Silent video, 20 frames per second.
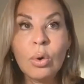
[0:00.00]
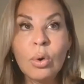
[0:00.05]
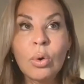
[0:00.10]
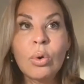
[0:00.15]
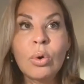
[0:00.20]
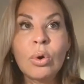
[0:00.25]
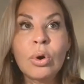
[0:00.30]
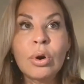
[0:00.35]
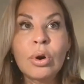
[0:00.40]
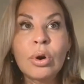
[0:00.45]

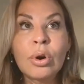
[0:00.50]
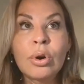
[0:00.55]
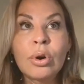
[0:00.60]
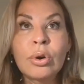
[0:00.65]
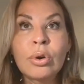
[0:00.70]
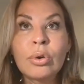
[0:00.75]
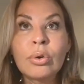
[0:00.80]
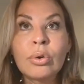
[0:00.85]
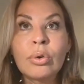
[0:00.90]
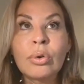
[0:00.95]

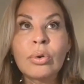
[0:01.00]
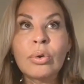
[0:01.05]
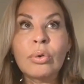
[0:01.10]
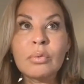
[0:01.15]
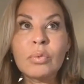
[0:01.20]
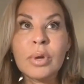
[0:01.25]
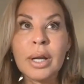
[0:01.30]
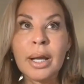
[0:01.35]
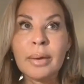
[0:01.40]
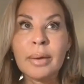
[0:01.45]
or
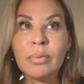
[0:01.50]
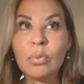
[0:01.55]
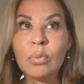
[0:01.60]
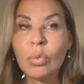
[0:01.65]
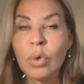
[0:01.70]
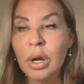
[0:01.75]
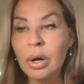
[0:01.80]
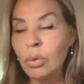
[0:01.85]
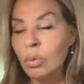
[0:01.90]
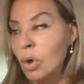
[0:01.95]
when I
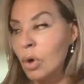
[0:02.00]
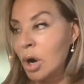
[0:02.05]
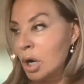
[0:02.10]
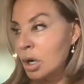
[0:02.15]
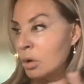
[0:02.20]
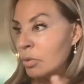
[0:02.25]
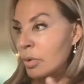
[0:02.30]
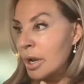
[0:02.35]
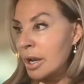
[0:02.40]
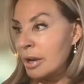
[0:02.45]
want to
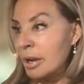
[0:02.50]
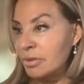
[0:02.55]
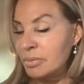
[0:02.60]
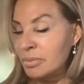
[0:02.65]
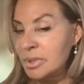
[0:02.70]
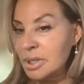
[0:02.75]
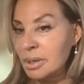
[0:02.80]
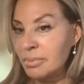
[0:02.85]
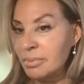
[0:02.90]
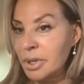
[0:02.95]
walk away
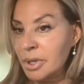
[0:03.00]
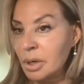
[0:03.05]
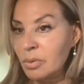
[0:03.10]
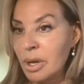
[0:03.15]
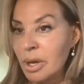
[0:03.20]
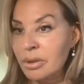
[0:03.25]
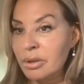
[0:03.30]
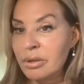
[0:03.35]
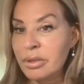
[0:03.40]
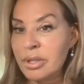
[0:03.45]
from something
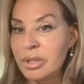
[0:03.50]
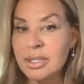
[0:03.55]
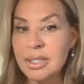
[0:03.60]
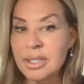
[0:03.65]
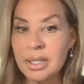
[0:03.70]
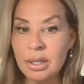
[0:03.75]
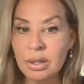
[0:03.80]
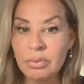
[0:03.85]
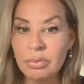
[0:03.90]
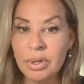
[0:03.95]
rather than
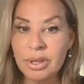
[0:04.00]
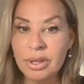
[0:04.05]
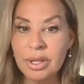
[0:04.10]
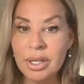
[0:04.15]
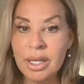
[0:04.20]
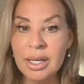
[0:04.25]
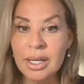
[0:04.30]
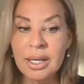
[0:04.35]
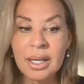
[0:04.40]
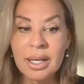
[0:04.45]
deal with
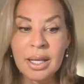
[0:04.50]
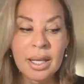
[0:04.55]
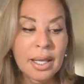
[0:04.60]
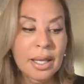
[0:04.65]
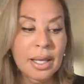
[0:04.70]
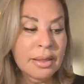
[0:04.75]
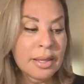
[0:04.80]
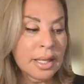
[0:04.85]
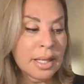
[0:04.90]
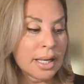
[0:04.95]
it,
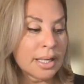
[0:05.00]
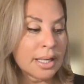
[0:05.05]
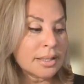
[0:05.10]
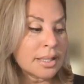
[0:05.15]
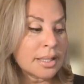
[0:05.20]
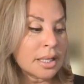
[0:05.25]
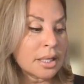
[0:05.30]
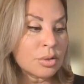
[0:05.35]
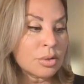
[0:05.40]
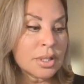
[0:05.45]
that I
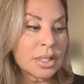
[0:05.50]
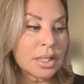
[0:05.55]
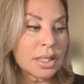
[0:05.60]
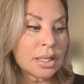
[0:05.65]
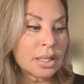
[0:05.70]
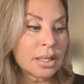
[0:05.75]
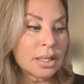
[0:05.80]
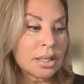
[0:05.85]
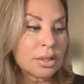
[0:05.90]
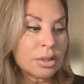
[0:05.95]
say,
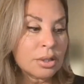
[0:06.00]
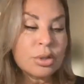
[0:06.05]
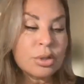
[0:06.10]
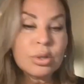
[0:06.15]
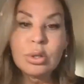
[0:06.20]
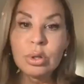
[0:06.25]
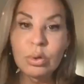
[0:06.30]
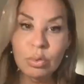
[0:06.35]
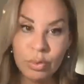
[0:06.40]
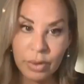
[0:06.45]
Pretty, do
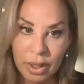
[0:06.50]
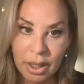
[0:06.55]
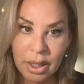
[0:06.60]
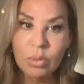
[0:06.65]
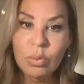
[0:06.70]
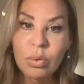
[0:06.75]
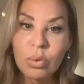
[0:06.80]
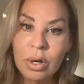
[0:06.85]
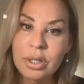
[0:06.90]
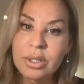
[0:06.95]
you
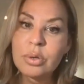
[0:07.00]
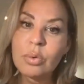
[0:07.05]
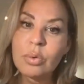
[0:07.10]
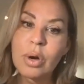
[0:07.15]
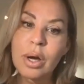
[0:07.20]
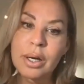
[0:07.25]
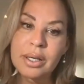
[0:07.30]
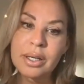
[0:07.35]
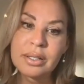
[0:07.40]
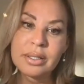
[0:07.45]
really want to
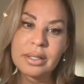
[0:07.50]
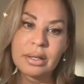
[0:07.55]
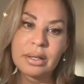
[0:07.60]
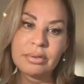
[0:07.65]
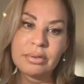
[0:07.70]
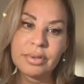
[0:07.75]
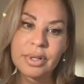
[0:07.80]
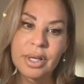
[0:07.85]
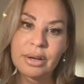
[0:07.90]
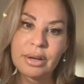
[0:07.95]
walk in
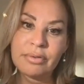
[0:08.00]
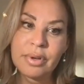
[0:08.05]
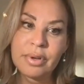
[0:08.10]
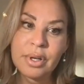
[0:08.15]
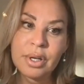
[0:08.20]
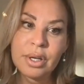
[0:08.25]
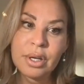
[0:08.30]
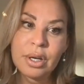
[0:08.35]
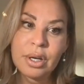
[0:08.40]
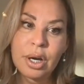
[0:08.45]
self love?
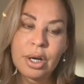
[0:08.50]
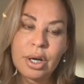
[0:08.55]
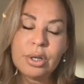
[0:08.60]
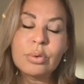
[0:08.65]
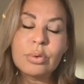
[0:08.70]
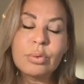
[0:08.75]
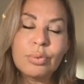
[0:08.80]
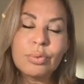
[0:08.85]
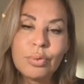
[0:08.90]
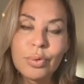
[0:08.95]
Are
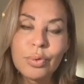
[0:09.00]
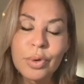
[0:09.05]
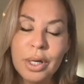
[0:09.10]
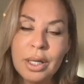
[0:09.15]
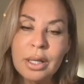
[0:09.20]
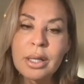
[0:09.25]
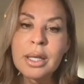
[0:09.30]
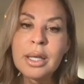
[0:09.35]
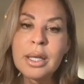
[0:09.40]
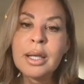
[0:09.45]
you
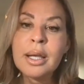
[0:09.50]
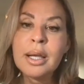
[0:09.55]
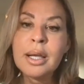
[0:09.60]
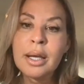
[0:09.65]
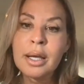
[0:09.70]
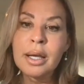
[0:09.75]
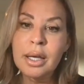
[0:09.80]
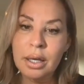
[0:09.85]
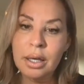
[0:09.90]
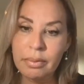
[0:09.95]
really
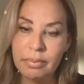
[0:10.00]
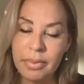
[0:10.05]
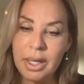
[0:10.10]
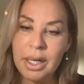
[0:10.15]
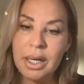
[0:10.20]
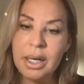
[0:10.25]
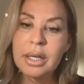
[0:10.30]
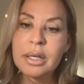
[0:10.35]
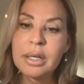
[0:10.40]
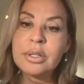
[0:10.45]

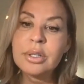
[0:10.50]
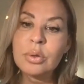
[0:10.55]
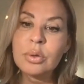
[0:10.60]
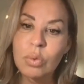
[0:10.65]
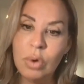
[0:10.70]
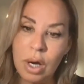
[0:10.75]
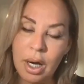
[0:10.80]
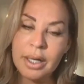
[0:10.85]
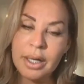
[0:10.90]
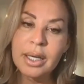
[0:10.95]
committed to
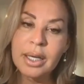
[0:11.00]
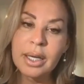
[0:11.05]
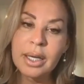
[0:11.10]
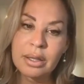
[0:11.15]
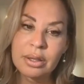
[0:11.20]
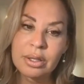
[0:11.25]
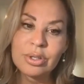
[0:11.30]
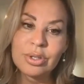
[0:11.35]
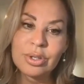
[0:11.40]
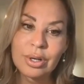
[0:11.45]
walking
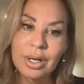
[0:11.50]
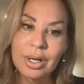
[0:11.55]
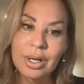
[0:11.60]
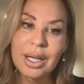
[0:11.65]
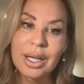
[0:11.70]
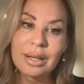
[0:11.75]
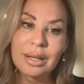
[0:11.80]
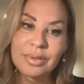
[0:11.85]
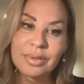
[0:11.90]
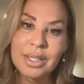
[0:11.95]
in the
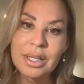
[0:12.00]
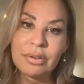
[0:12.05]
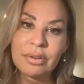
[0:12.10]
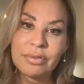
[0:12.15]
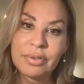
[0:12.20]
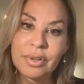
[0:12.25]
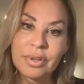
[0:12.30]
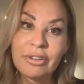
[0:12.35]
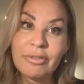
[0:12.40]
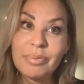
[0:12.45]
journey of self
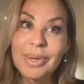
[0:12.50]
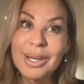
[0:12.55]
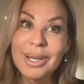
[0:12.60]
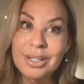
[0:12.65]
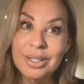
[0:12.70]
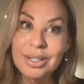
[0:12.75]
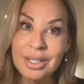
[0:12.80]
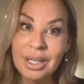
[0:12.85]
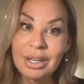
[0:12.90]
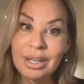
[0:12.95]
love?
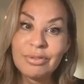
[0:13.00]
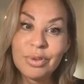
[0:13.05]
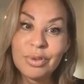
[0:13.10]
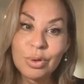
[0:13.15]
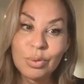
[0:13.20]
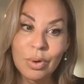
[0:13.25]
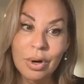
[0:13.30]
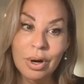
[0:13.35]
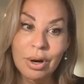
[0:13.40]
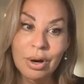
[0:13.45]
Because if
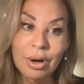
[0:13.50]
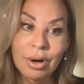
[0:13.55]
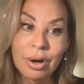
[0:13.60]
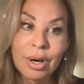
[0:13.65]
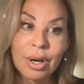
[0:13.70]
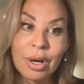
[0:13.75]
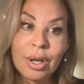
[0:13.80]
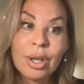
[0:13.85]
you are,